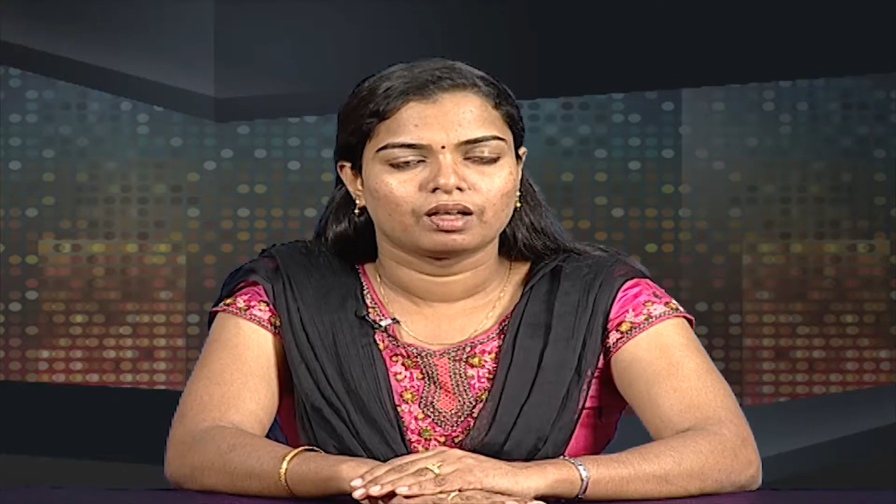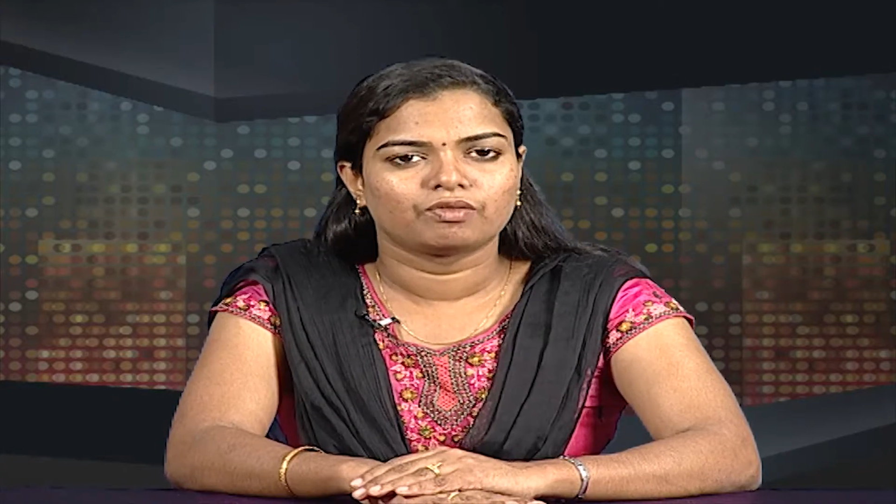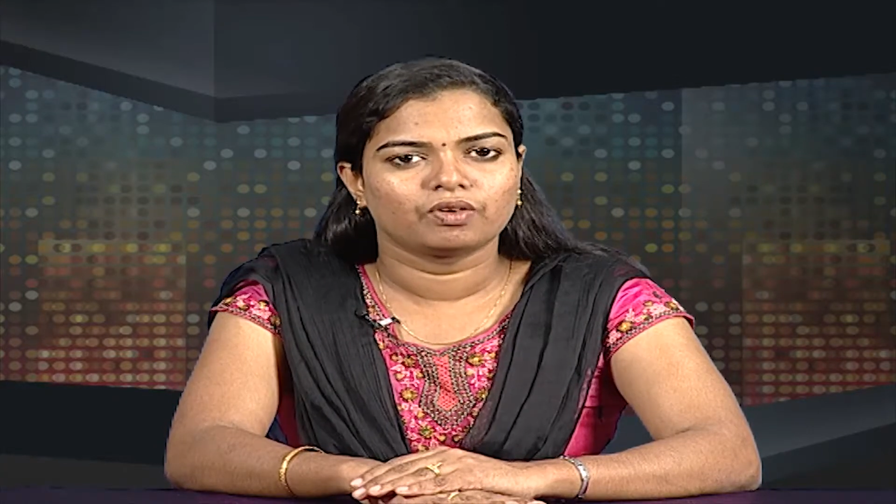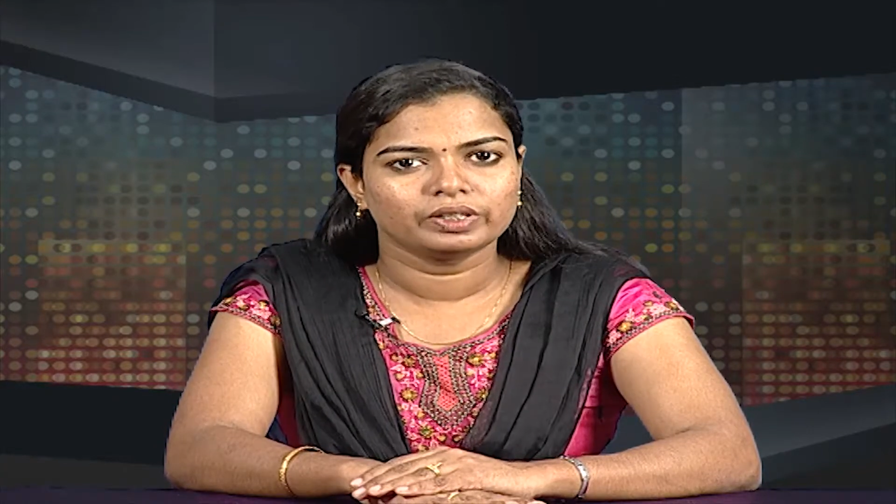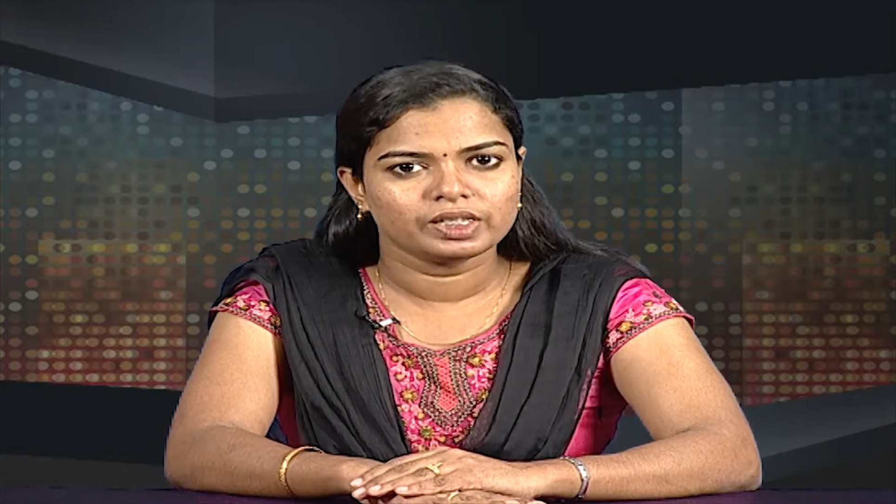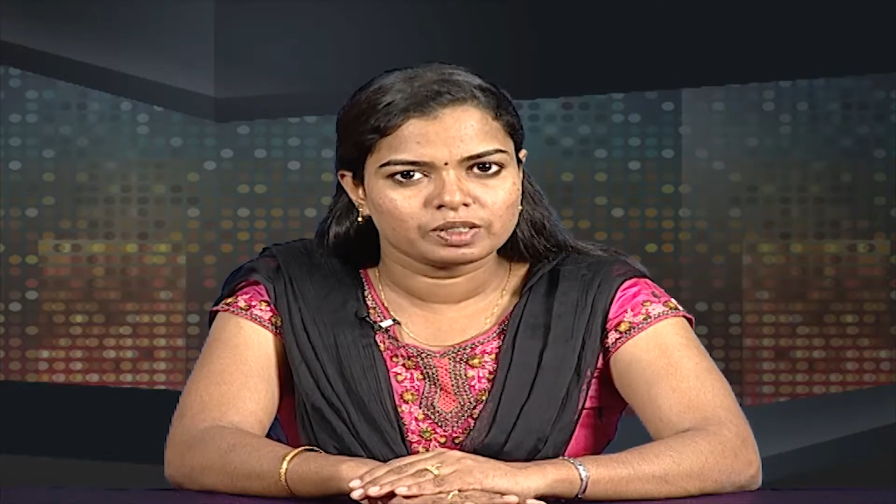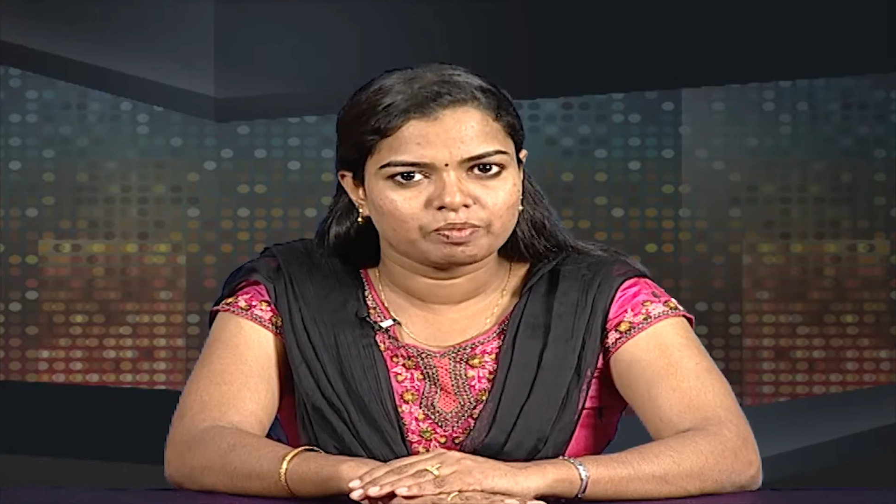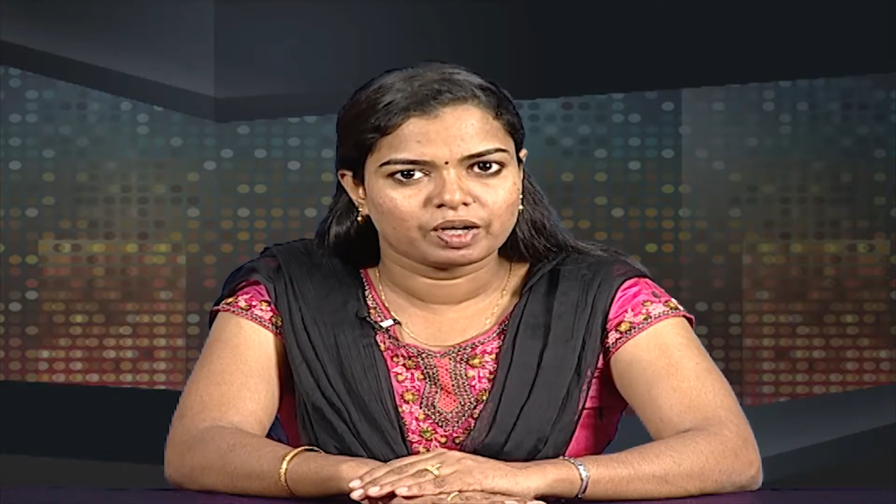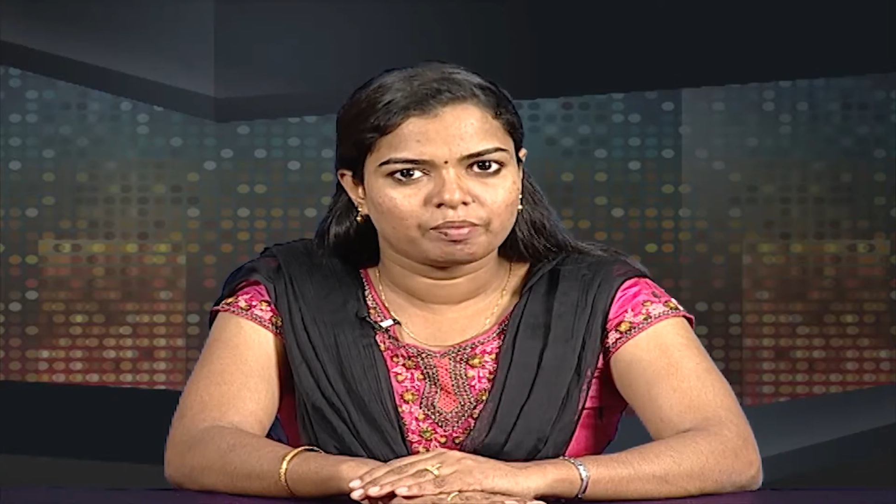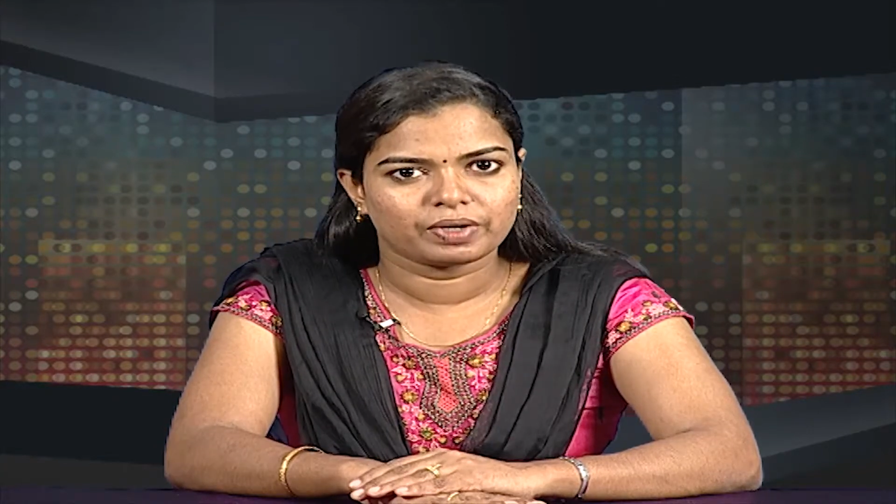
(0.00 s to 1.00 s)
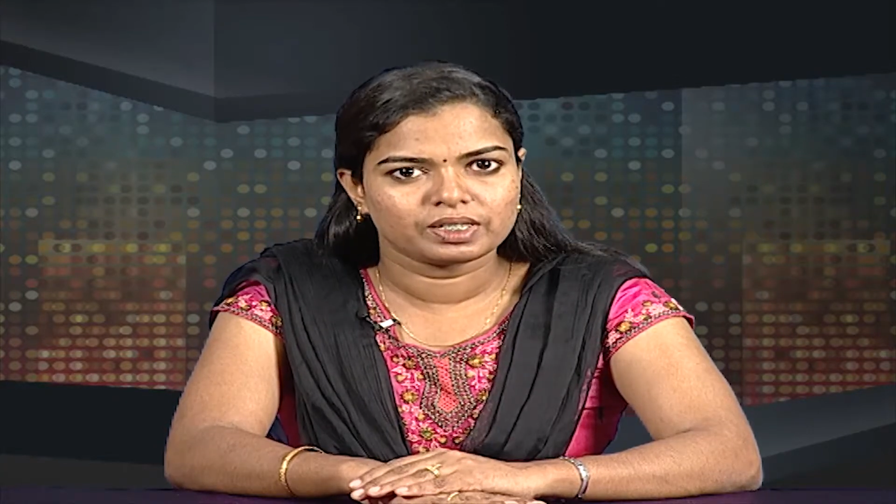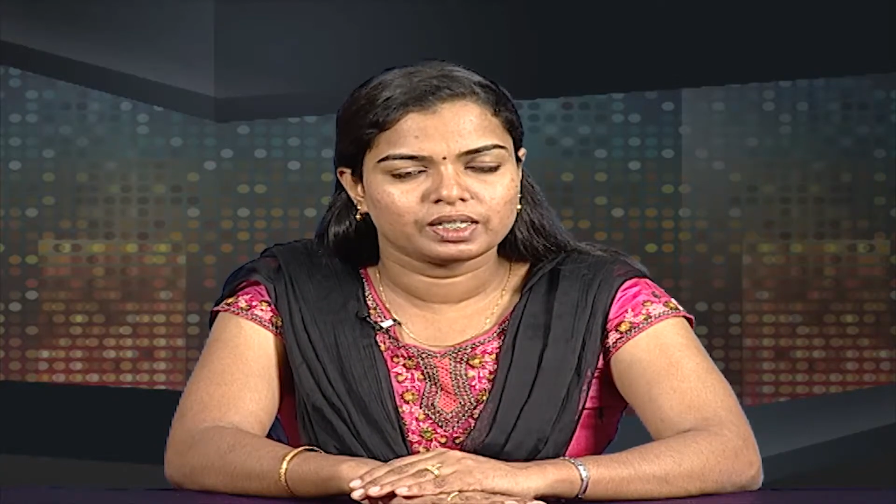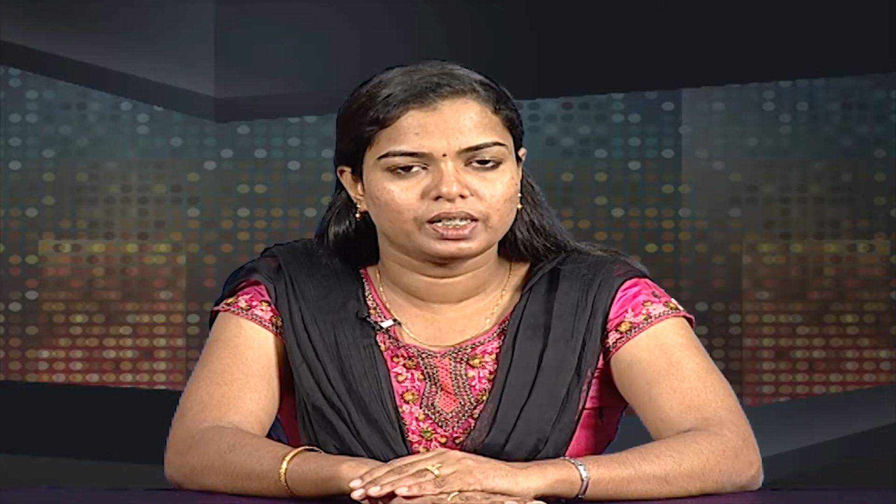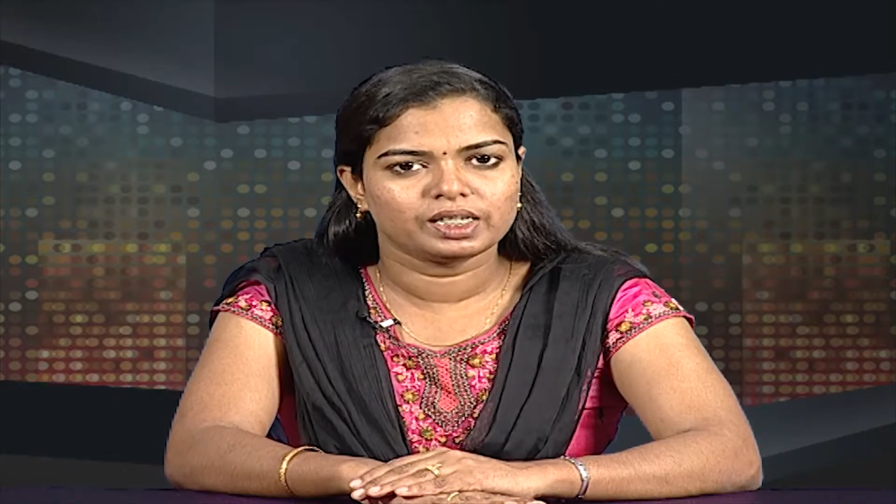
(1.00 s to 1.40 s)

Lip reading: For this purpose, it